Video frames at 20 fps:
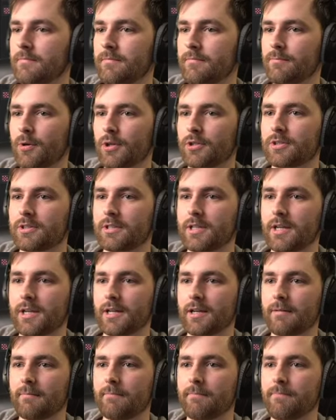but
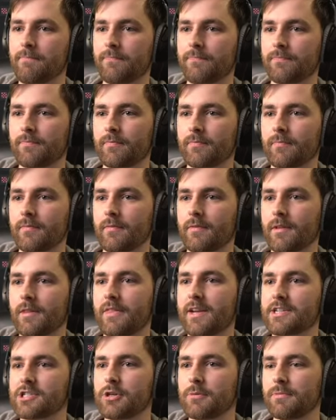um,
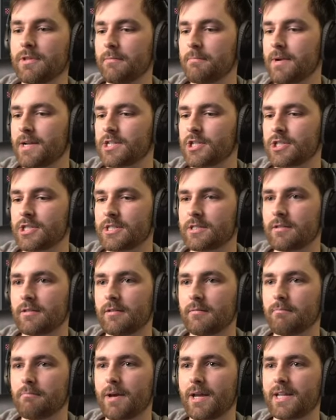there's something majest
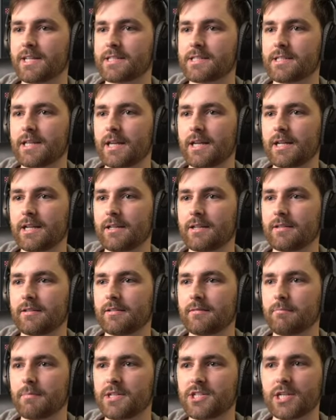majestic,
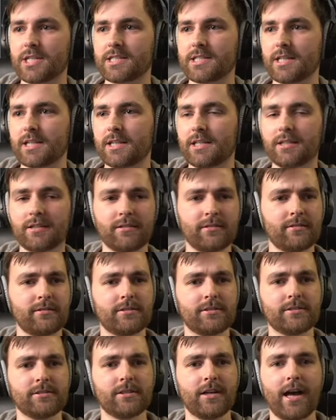majestic,
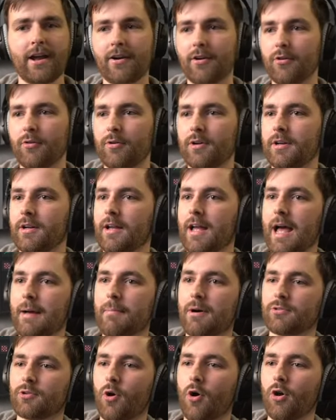I don't know,
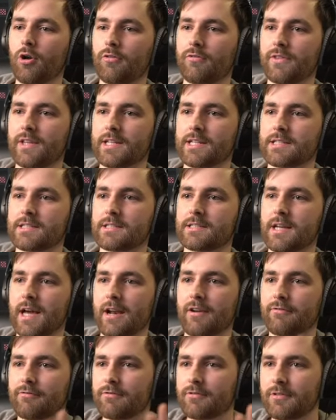about all of these kind
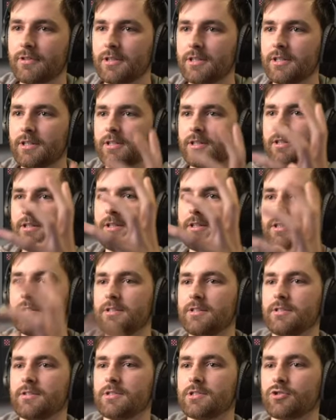of
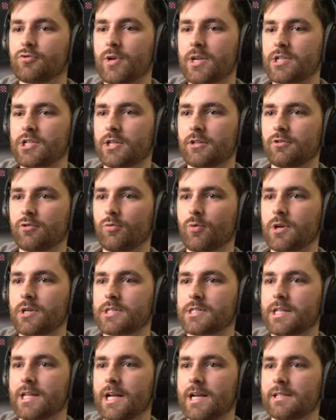stretching towards
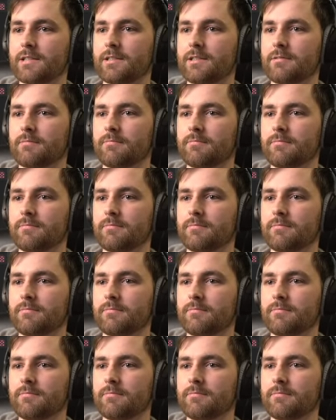the light.